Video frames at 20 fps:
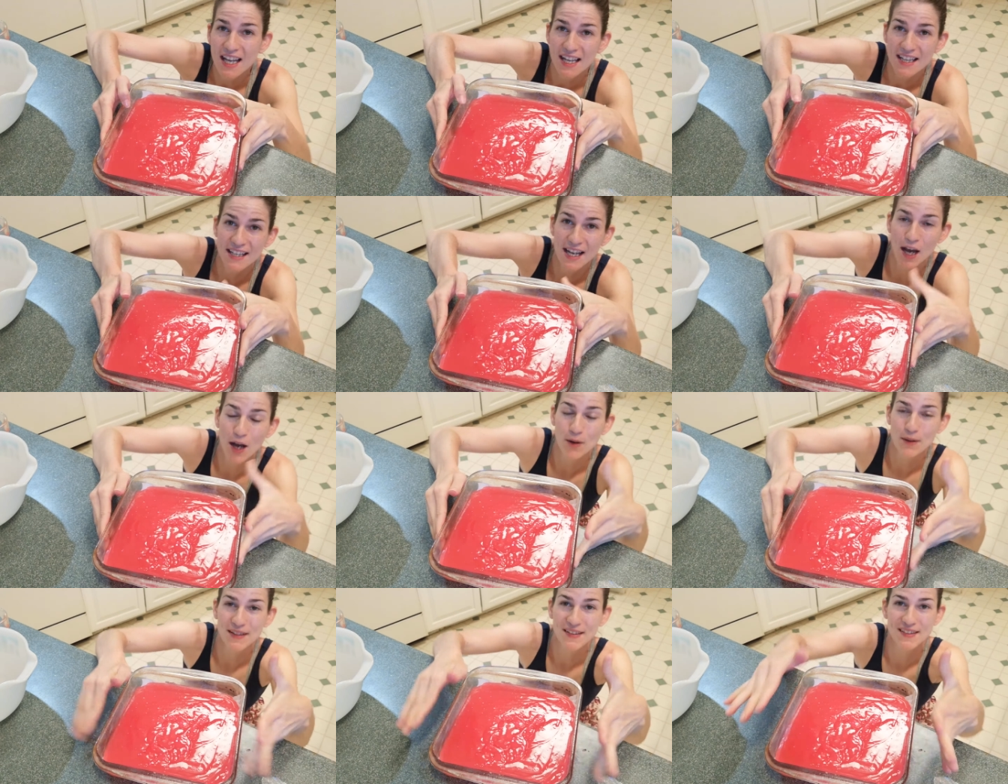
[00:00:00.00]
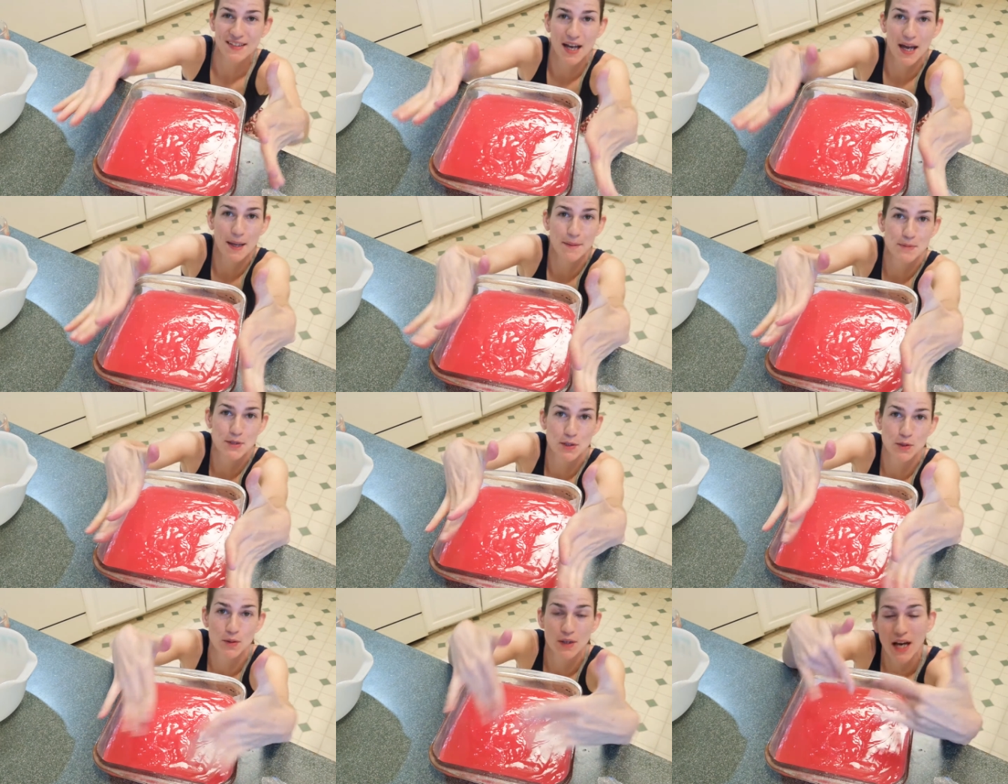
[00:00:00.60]
Now it's time
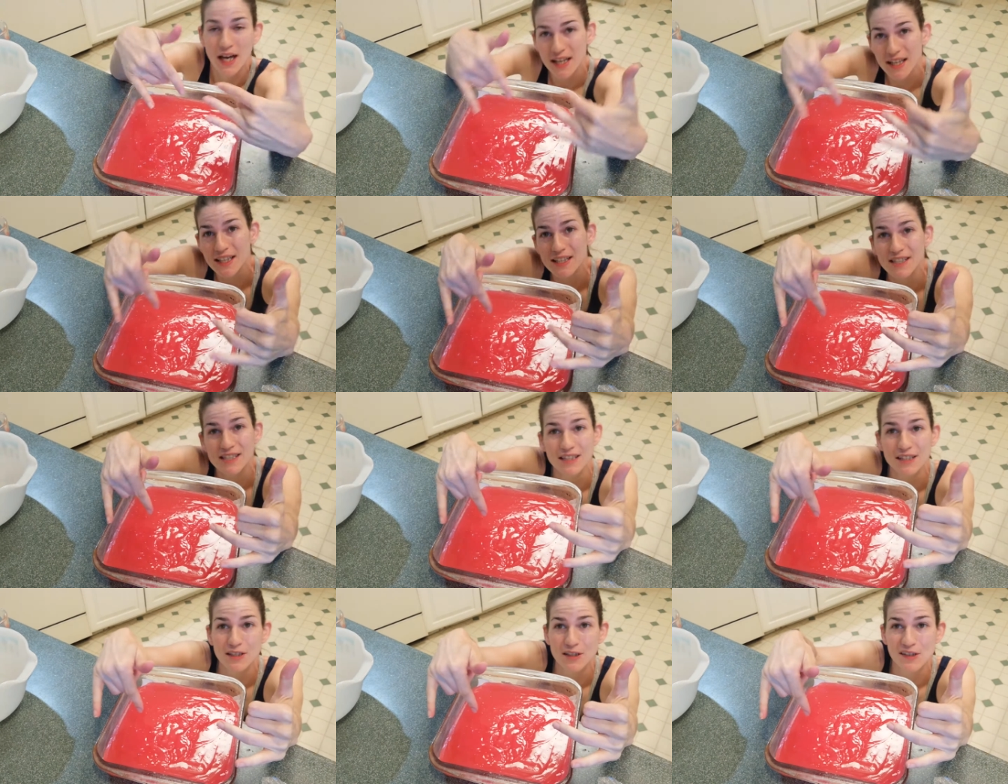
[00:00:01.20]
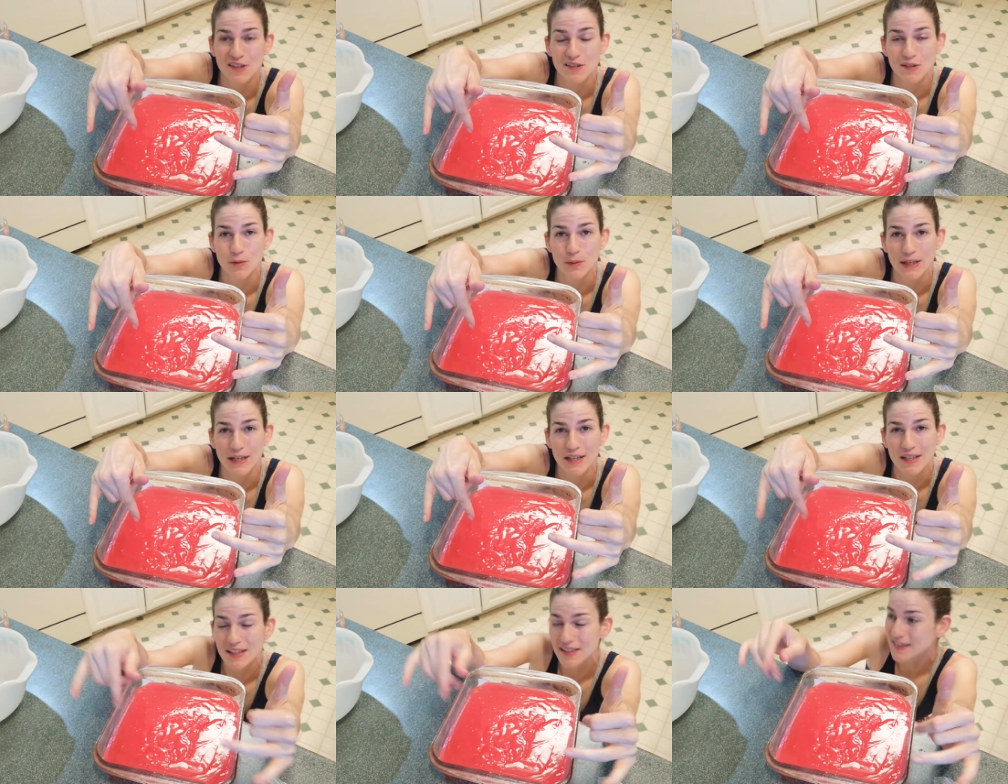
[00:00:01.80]
to cut it into little
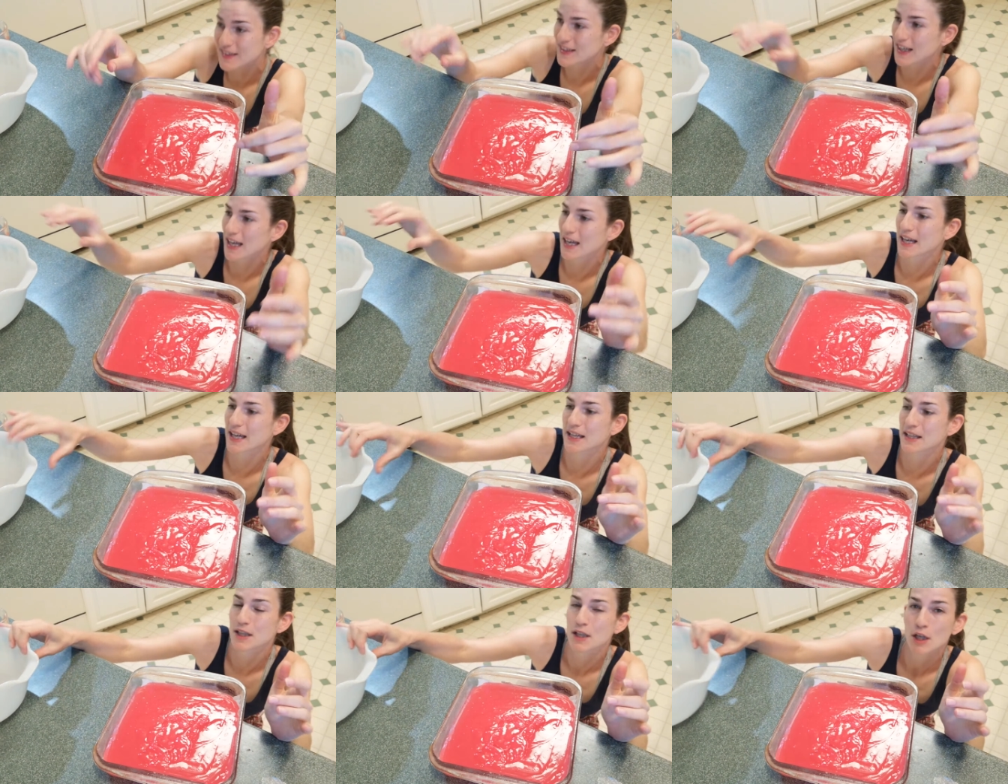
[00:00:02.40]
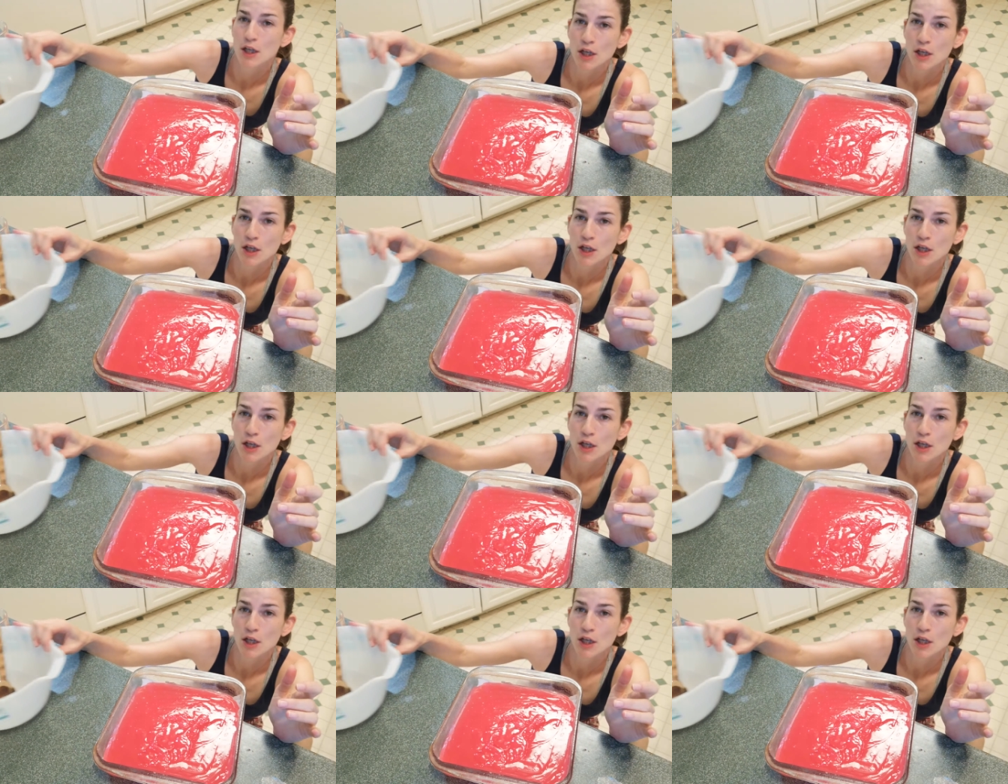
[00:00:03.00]
squares and